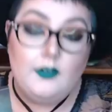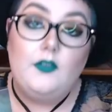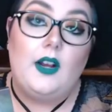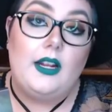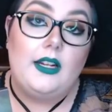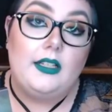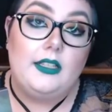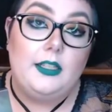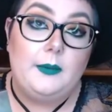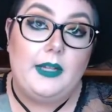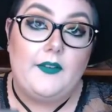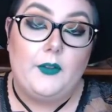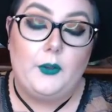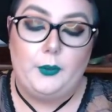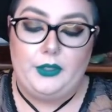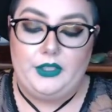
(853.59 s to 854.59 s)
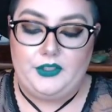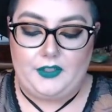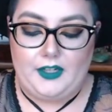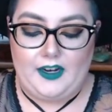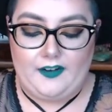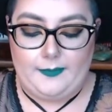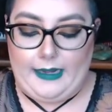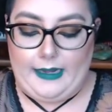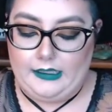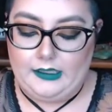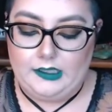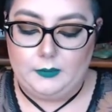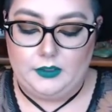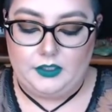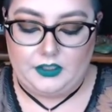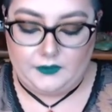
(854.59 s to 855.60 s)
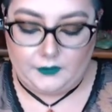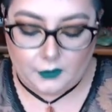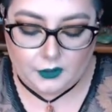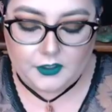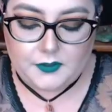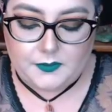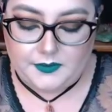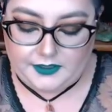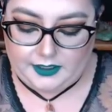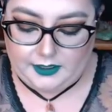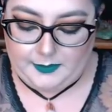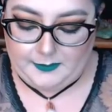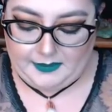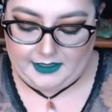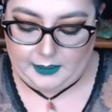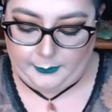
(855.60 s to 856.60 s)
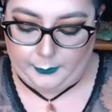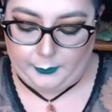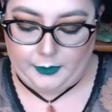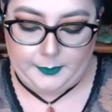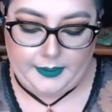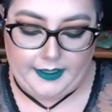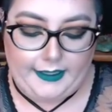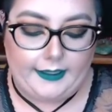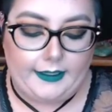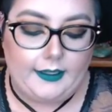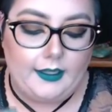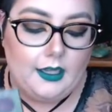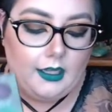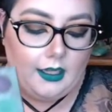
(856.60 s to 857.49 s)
Finally, we have the Witchcraft Palette, which of course was going to be my number 1 pick,